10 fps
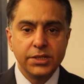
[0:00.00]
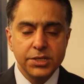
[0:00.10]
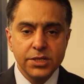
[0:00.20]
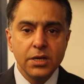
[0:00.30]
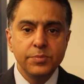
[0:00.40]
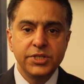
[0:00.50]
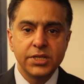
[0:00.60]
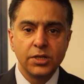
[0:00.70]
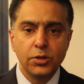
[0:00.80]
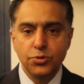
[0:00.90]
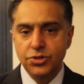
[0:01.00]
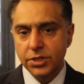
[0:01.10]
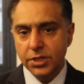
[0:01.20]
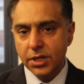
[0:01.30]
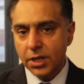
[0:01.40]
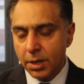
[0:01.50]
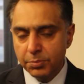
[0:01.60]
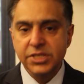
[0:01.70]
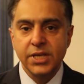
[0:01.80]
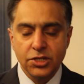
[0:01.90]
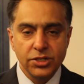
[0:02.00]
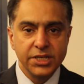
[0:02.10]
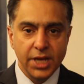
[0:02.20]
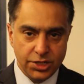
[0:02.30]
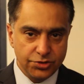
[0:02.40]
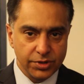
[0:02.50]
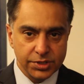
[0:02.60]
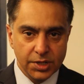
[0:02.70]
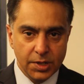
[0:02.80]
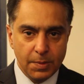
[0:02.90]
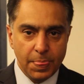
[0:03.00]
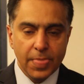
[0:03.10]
disturbed, disillusioned, and potentially dangerous.